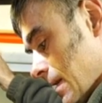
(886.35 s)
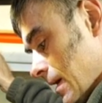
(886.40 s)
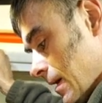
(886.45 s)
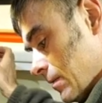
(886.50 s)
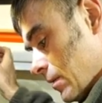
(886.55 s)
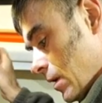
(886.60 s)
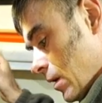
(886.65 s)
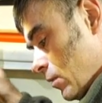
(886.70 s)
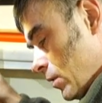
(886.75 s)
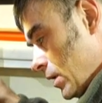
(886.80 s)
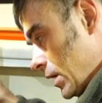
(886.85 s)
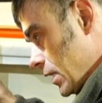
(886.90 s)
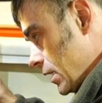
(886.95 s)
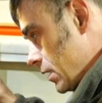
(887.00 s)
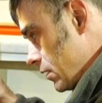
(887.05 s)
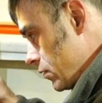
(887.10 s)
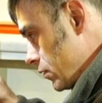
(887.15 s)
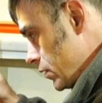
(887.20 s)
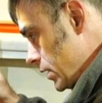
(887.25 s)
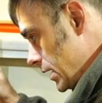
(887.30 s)
I'm only going
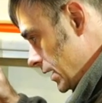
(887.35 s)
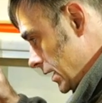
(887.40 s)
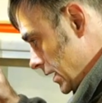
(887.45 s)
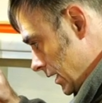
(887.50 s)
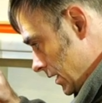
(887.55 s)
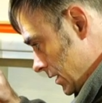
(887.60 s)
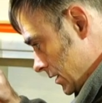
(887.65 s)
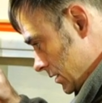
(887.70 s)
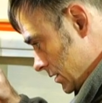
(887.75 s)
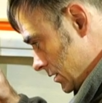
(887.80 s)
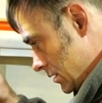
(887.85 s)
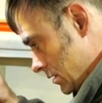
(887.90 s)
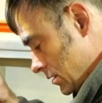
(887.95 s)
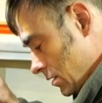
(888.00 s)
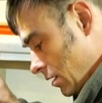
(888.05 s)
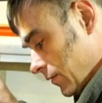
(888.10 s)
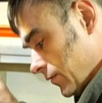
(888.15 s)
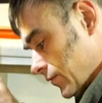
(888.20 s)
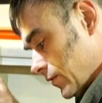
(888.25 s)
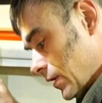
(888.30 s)
to really
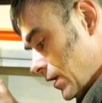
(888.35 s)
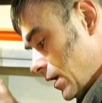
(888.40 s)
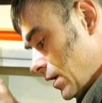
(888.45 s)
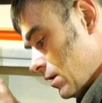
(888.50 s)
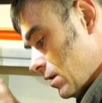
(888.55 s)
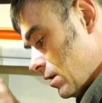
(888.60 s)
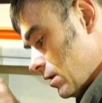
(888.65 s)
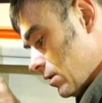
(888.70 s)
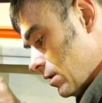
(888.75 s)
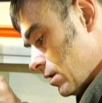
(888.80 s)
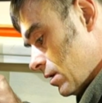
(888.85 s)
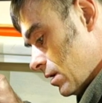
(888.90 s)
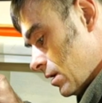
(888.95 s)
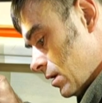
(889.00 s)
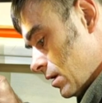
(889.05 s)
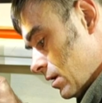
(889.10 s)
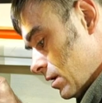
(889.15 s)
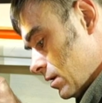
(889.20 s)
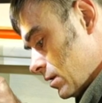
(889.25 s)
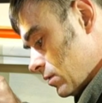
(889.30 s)
softly
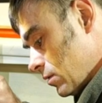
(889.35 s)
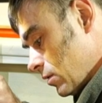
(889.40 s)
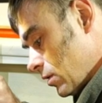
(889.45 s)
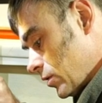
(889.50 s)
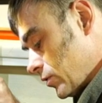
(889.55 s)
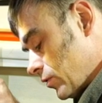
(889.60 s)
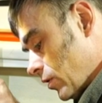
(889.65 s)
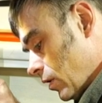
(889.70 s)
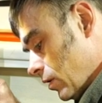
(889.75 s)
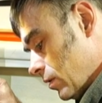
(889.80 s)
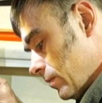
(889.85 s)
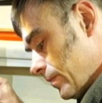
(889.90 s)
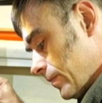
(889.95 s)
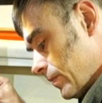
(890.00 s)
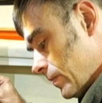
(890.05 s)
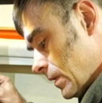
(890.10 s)
do the throttle.